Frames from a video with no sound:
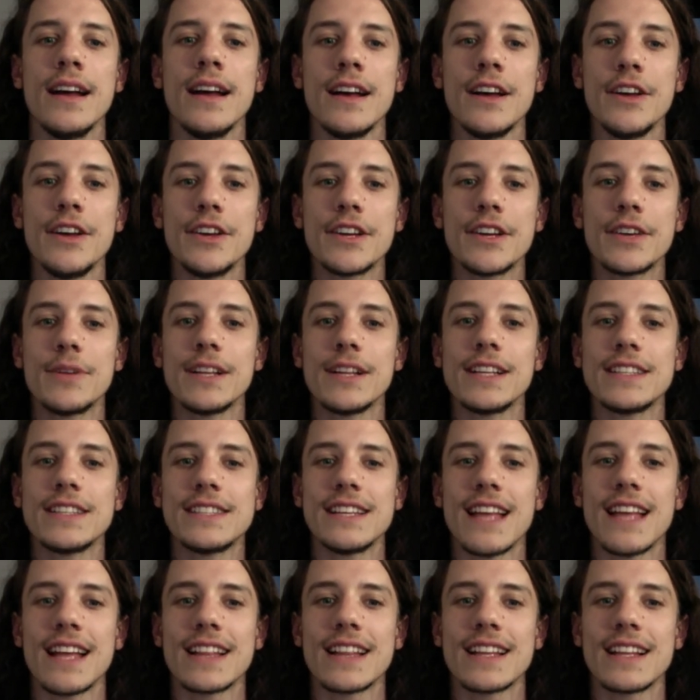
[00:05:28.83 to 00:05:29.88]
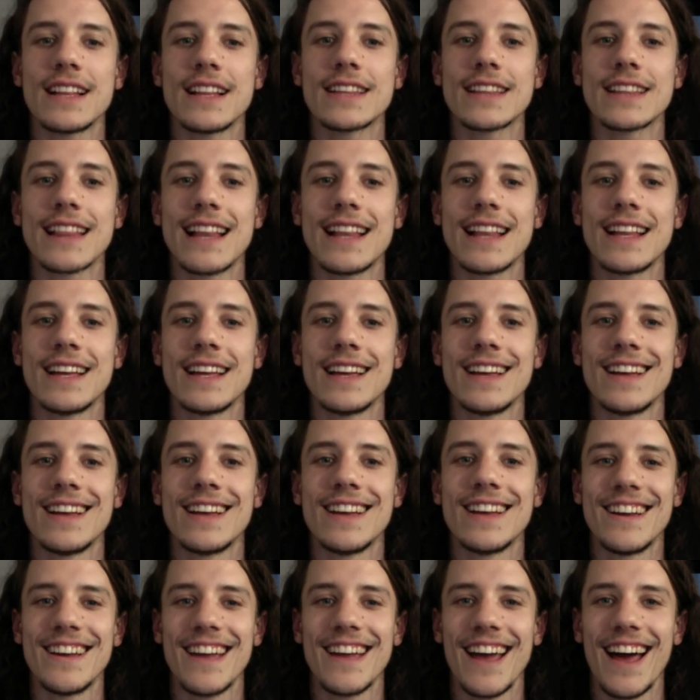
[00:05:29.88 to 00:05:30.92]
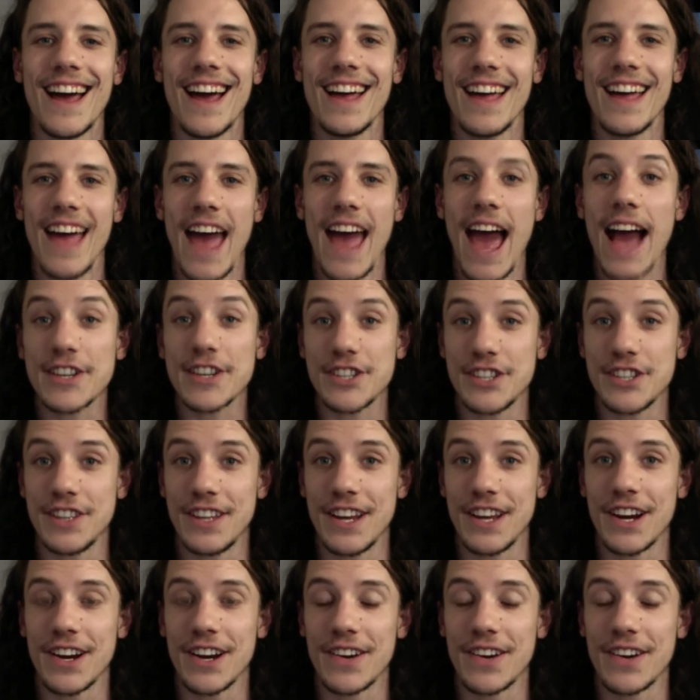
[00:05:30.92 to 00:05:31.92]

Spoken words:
You can really see that little action there.